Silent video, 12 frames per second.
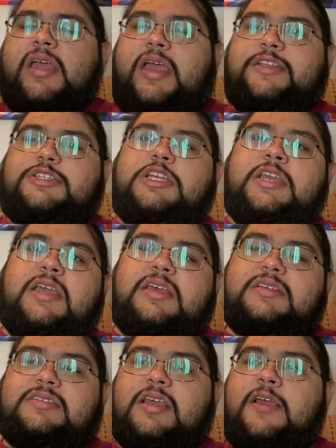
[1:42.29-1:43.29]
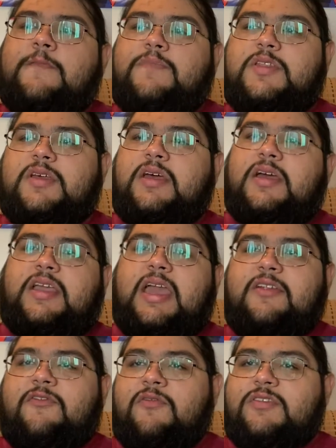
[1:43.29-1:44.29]
and she is the
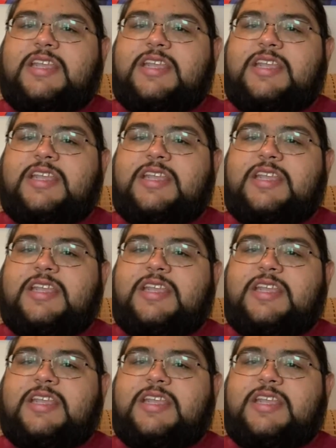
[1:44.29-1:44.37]
kind of